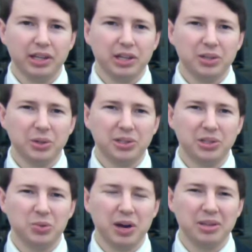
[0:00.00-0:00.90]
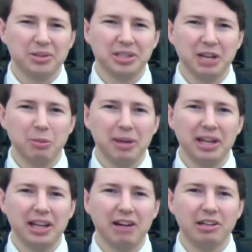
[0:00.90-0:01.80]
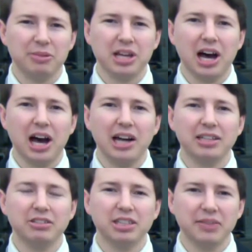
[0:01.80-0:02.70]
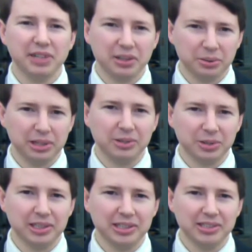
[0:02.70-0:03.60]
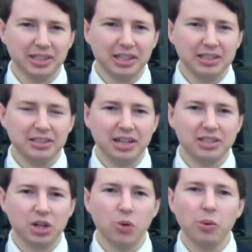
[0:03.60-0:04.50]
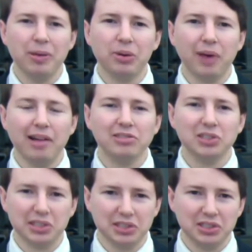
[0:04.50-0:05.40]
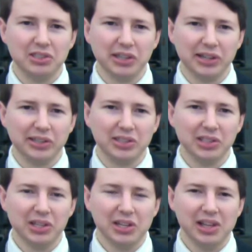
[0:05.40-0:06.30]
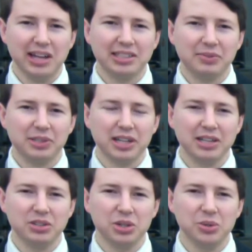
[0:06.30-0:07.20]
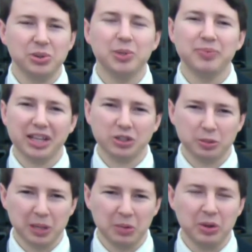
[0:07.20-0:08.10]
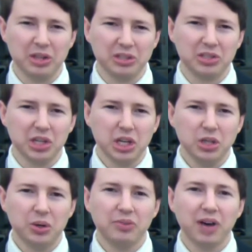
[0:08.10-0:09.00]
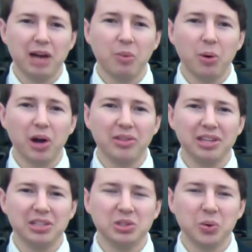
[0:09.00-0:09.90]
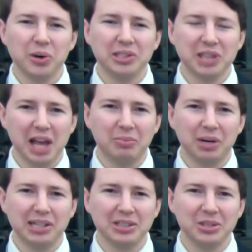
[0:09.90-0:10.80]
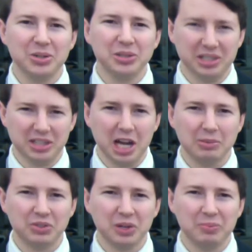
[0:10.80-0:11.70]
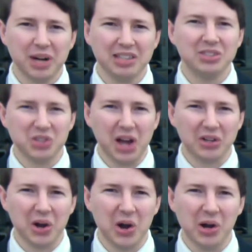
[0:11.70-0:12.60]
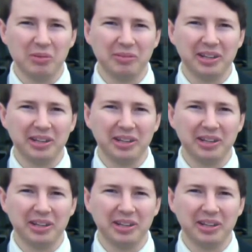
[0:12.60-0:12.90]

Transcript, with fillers: Turning to weather, today will be cloudy with a high near seventy-three degrees. Tonight's low will be around sixty-six. That's it for today's news. Thanks for being with us. You can find more on these stories and breaking news at times free press dot com.